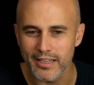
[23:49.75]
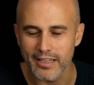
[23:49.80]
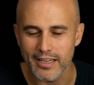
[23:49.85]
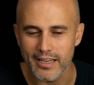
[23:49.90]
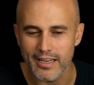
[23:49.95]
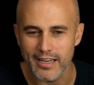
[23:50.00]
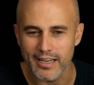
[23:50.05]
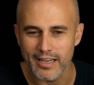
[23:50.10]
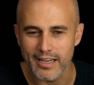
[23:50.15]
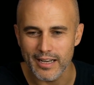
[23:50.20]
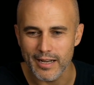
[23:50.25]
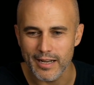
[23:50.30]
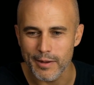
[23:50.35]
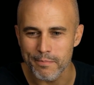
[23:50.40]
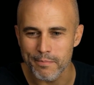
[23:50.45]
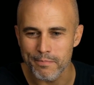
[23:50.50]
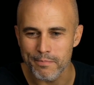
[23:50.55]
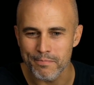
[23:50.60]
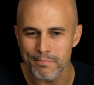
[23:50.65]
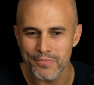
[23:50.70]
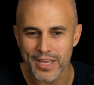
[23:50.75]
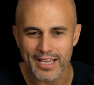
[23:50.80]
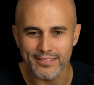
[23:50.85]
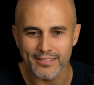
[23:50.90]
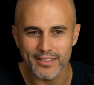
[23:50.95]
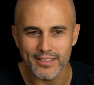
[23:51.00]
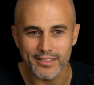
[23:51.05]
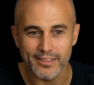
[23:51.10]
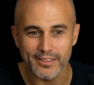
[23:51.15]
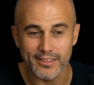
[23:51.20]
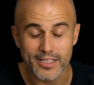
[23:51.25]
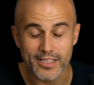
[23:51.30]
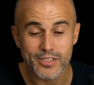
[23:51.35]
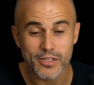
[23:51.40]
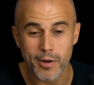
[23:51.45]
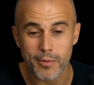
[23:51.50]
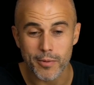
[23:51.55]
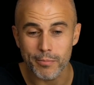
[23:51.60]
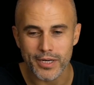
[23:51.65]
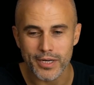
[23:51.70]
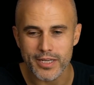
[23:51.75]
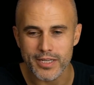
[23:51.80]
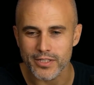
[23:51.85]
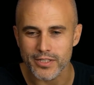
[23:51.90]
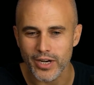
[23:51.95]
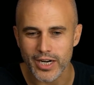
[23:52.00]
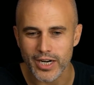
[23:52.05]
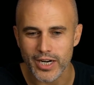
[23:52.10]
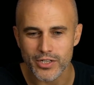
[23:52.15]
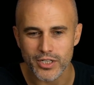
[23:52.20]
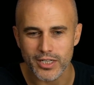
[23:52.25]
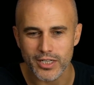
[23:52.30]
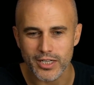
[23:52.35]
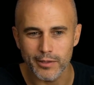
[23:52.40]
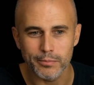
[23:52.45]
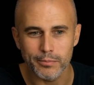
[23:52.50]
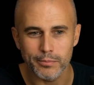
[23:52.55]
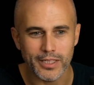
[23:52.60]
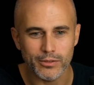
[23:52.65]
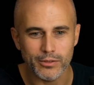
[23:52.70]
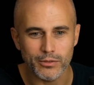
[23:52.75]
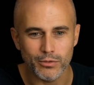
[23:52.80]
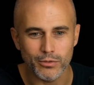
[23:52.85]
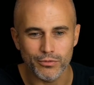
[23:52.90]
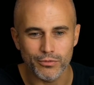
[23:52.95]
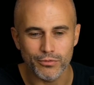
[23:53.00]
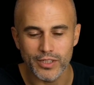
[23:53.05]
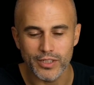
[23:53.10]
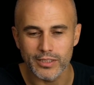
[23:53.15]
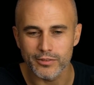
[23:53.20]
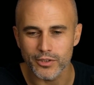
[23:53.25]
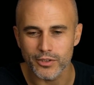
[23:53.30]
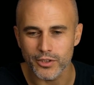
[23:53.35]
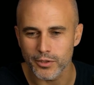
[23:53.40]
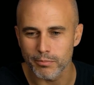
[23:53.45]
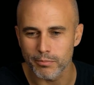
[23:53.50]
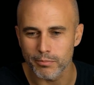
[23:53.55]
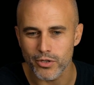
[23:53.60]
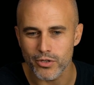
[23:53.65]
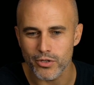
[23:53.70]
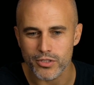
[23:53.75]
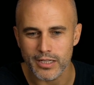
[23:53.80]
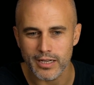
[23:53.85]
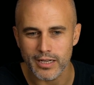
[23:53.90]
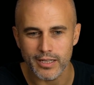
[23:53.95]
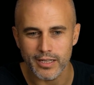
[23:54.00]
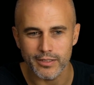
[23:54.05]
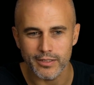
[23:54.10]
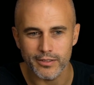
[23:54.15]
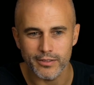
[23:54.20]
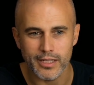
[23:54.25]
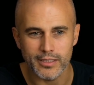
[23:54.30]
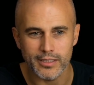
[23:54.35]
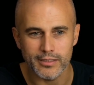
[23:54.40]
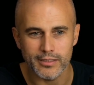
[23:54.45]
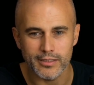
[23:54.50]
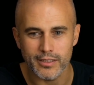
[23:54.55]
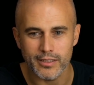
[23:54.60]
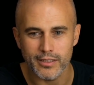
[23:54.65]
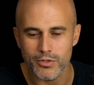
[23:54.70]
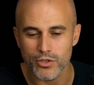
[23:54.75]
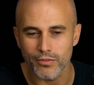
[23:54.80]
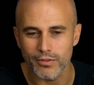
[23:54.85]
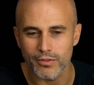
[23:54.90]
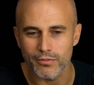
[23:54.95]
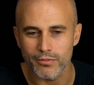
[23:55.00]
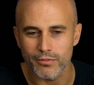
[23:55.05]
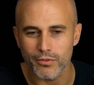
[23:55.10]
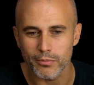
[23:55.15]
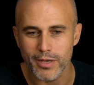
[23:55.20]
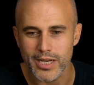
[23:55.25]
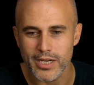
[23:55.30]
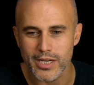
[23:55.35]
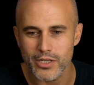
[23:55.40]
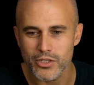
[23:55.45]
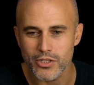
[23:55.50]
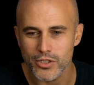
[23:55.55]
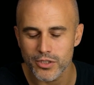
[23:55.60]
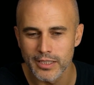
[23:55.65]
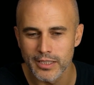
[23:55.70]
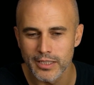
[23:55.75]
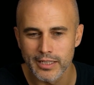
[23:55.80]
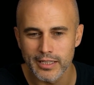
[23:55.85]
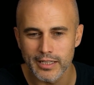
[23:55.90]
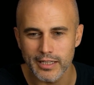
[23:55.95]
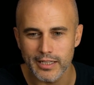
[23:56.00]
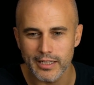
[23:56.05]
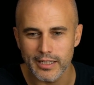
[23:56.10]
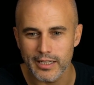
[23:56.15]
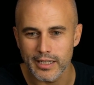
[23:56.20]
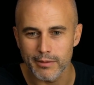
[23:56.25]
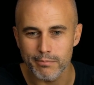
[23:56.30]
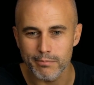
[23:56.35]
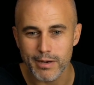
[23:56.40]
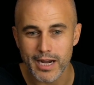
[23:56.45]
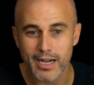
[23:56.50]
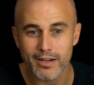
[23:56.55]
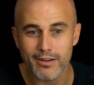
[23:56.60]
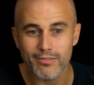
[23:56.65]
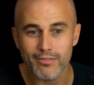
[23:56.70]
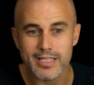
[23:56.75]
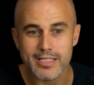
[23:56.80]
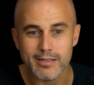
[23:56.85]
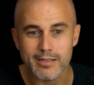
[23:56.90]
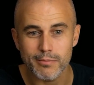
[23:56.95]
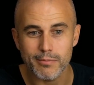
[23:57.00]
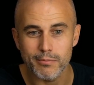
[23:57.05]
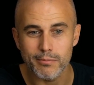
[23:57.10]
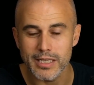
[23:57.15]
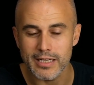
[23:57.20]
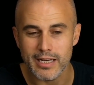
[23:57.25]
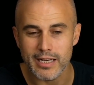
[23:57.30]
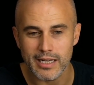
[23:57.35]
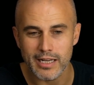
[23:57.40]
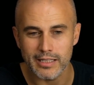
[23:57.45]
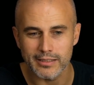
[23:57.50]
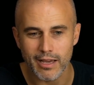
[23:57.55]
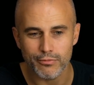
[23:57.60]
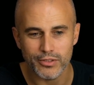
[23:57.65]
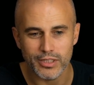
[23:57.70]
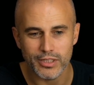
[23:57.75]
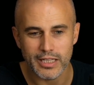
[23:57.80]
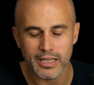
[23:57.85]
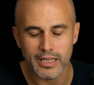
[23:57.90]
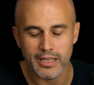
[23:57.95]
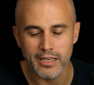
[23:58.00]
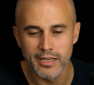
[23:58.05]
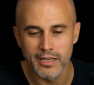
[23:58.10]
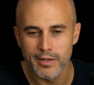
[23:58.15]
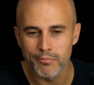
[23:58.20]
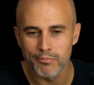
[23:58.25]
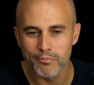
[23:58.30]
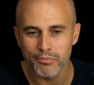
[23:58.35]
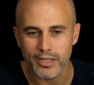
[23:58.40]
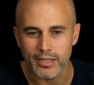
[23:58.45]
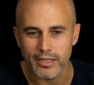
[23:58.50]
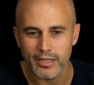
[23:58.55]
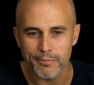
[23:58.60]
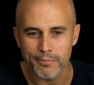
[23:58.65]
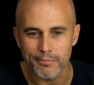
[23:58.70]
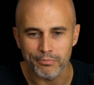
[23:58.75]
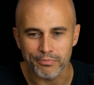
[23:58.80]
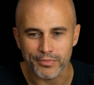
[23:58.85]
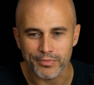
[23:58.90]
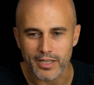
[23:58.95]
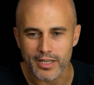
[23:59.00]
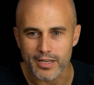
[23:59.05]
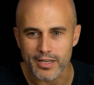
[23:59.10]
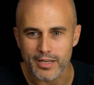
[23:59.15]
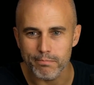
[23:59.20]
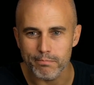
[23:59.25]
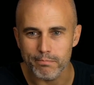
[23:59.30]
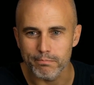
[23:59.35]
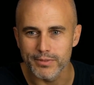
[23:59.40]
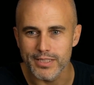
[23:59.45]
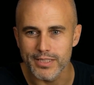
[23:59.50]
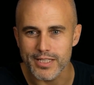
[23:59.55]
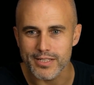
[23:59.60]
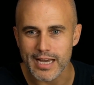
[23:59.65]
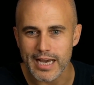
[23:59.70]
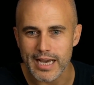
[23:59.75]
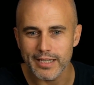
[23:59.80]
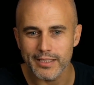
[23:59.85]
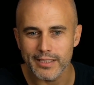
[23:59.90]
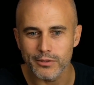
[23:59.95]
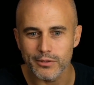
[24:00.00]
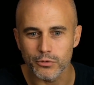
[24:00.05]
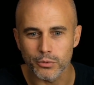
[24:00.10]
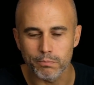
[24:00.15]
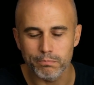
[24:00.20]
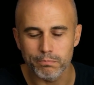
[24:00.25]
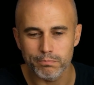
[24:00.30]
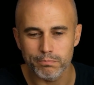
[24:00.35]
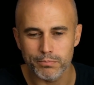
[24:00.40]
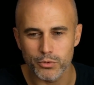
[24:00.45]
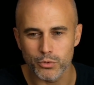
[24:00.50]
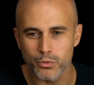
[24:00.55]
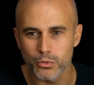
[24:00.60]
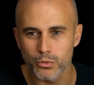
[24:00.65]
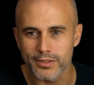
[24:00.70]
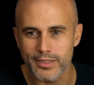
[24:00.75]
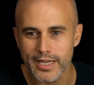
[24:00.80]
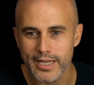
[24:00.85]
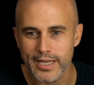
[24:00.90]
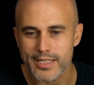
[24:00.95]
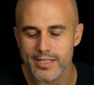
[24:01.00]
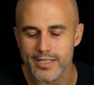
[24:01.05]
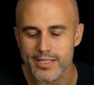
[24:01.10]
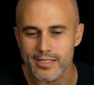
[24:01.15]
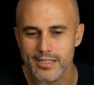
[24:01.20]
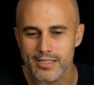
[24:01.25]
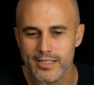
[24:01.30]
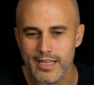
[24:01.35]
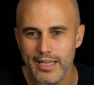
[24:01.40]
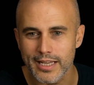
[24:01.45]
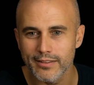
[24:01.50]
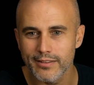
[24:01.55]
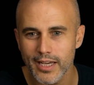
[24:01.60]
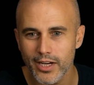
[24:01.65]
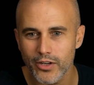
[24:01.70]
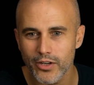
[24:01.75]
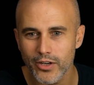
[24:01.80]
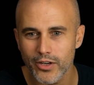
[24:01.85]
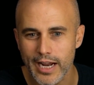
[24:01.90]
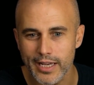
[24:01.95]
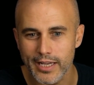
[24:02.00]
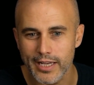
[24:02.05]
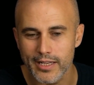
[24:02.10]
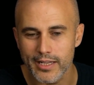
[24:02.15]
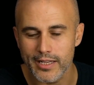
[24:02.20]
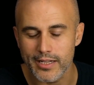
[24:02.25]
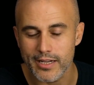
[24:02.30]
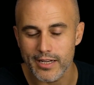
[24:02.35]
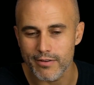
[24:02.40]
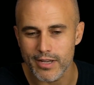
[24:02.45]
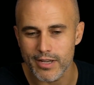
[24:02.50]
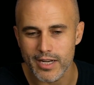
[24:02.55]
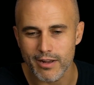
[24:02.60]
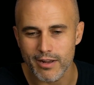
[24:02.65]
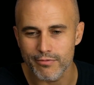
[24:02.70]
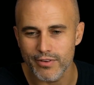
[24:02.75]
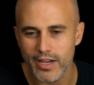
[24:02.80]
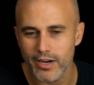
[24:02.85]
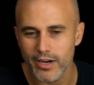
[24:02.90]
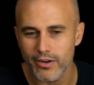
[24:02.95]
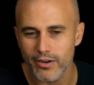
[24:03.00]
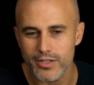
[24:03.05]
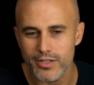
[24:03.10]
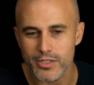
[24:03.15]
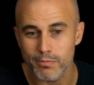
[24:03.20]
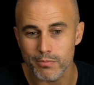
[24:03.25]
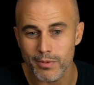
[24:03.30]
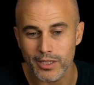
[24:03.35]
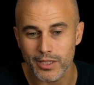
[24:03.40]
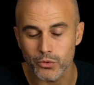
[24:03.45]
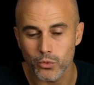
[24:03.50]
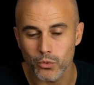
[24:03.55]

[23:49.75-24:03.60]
And these companies are actually helping to filter personal and reserved information. Banca Sabina definitely decided to take a stand there in a very smart